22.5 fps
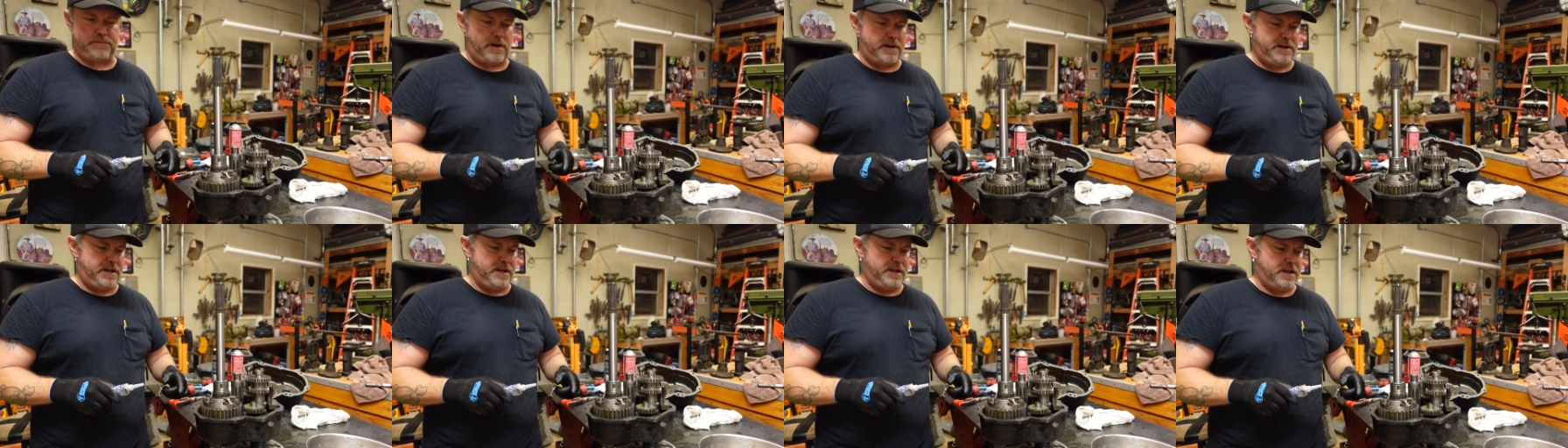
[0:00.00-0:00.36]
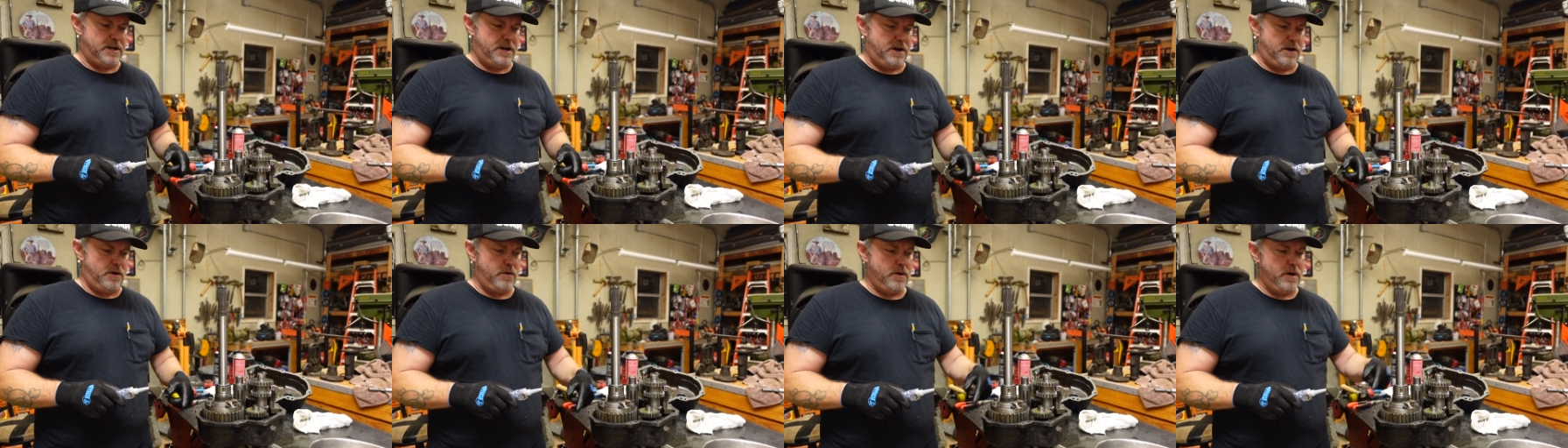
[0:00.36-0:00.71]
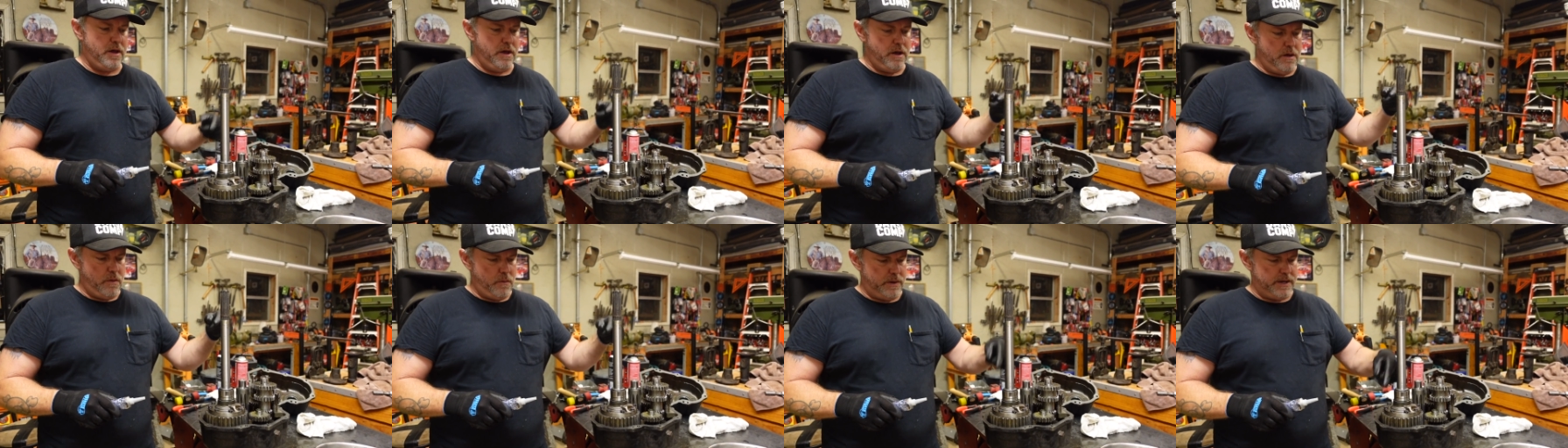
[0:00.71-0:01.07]
ready to go.
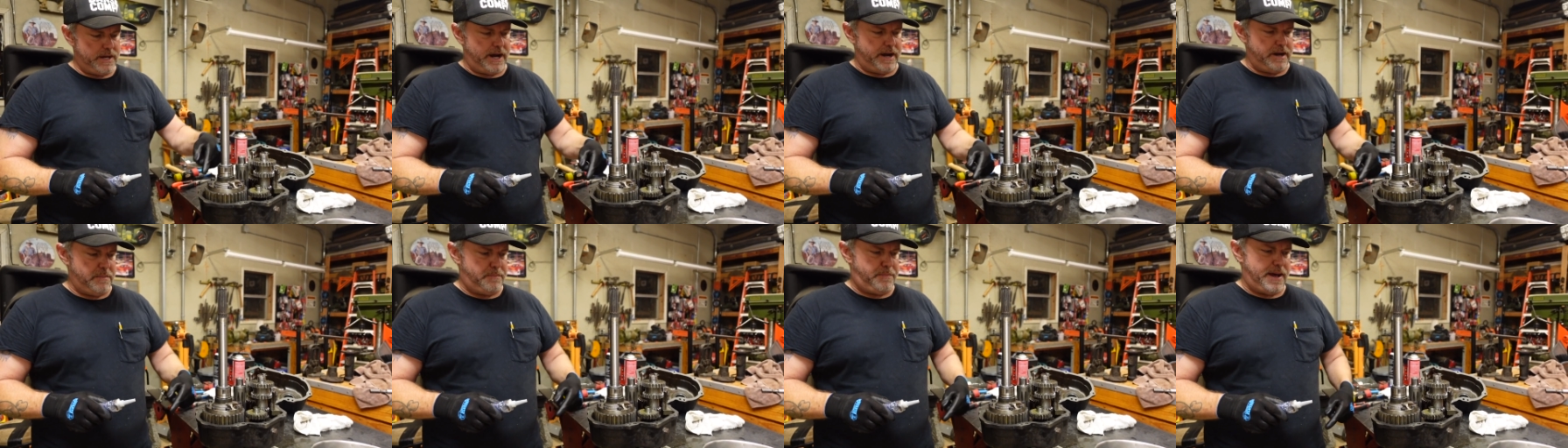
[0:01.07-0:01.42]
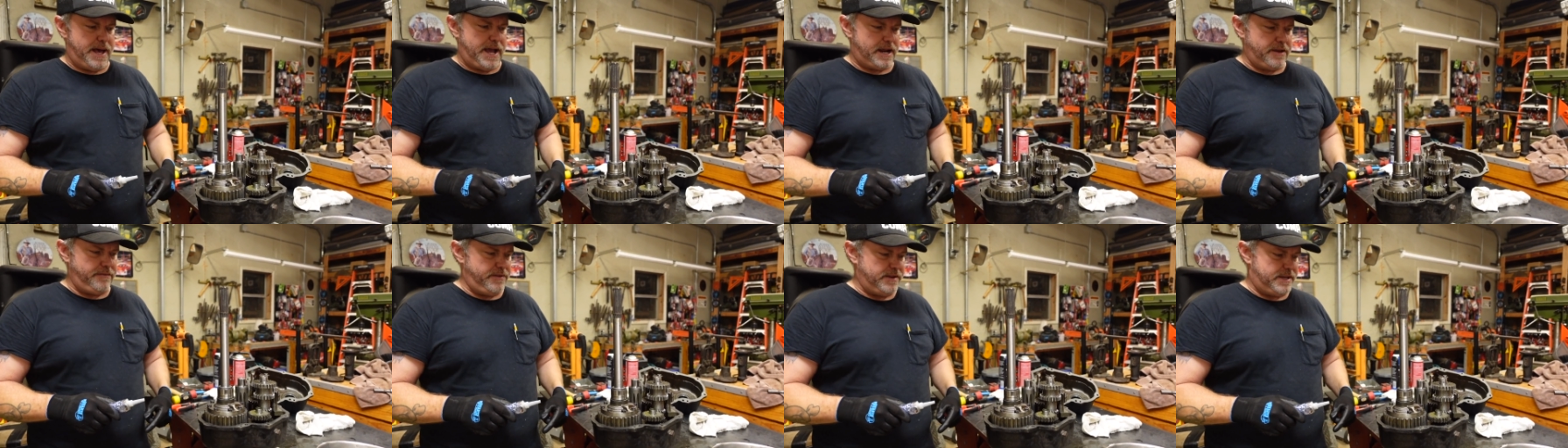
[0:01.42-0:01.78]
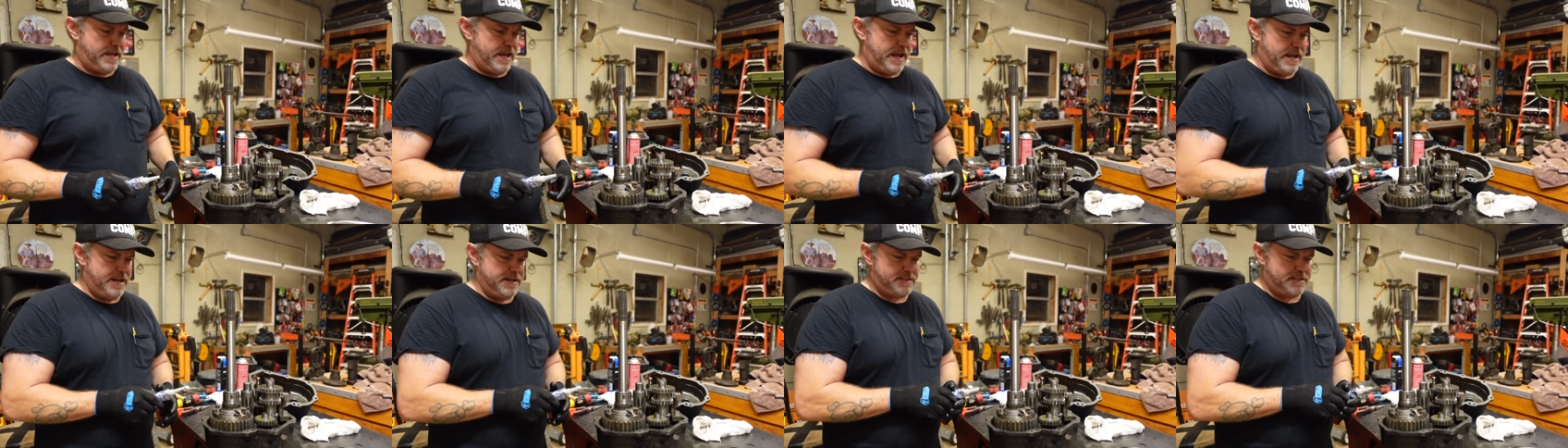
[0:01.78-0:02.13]
We got it back in the
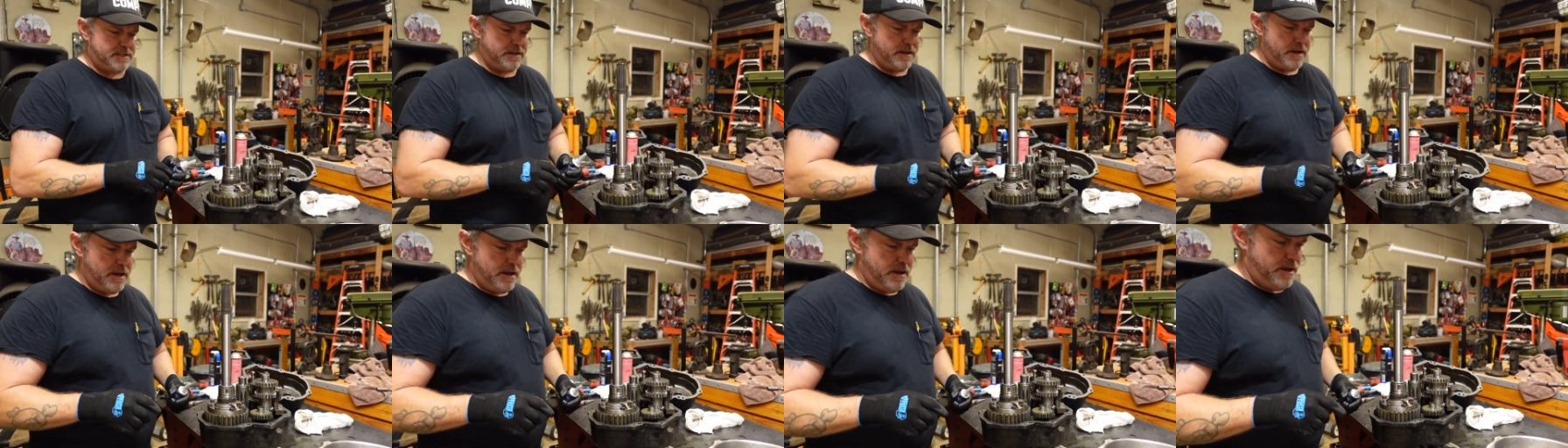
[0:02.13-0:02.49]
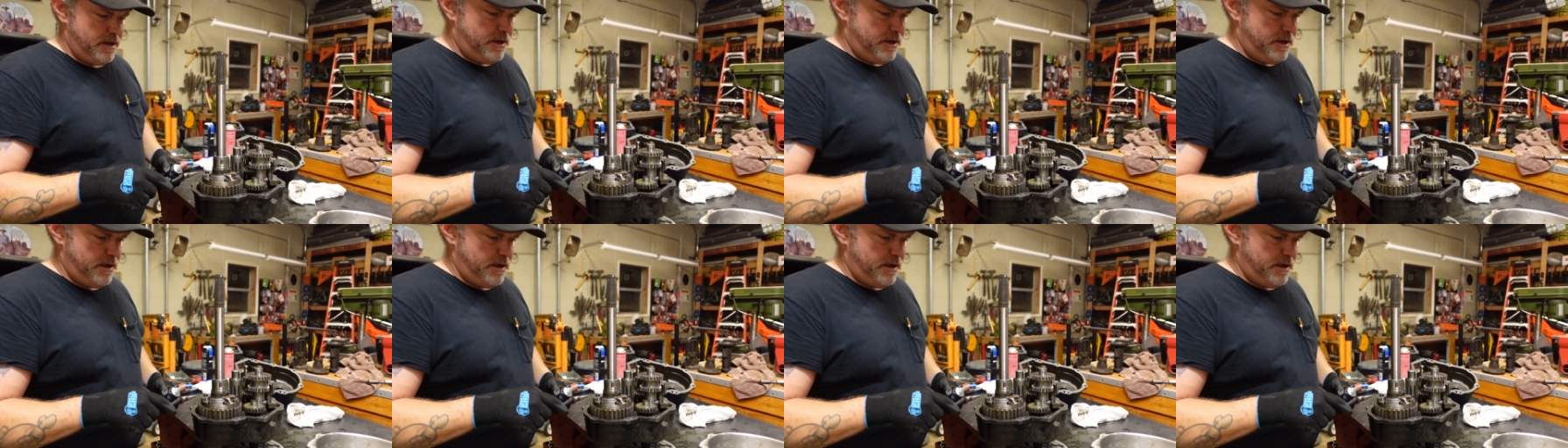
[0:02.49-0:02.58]
case.